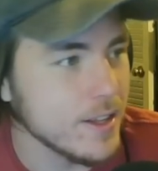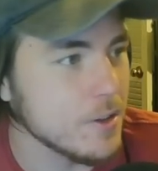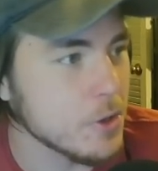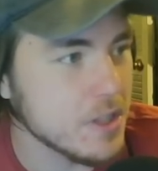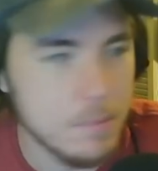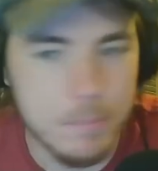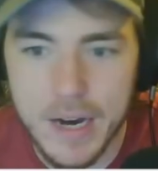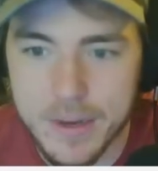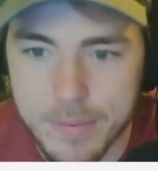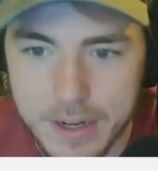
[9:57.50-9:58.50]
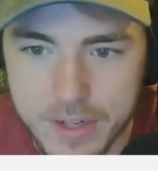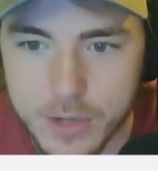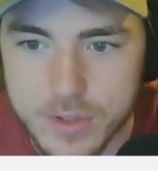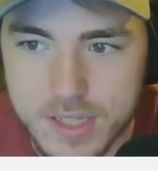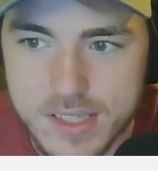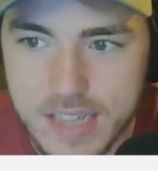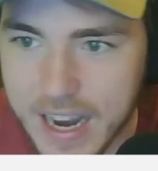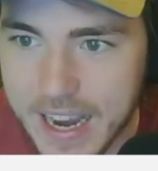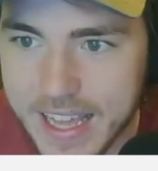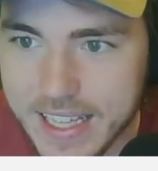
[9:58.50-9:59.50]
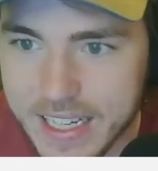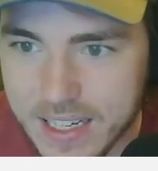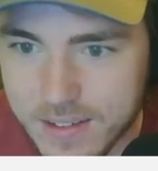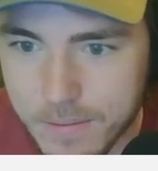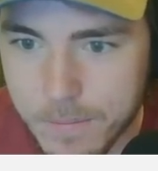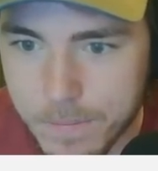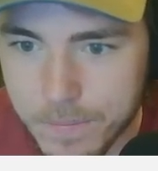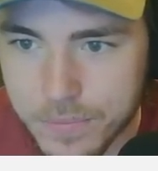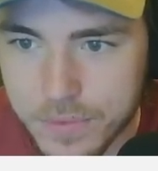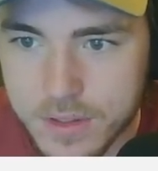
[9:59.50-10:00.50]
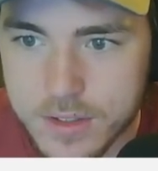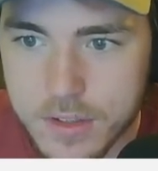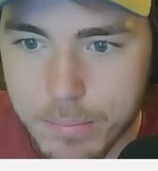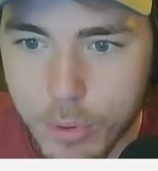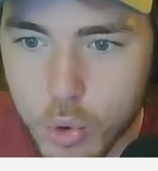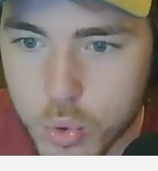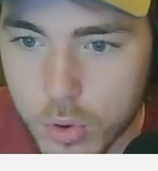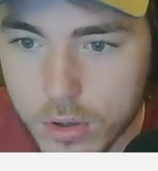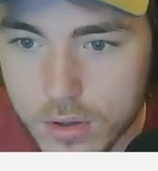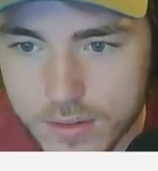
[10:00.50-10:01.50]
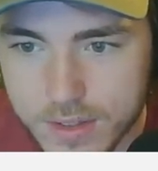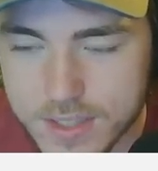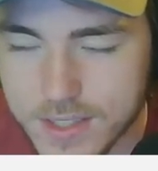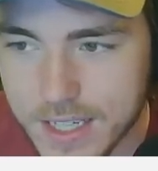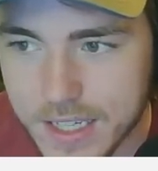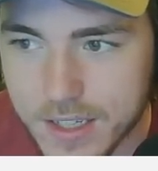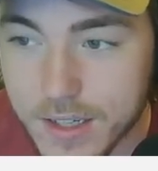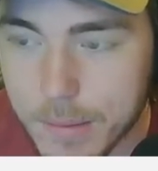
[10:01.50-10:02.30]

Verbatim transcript: Look at the bottom down here. Is this tiling? This is a pool. This is like a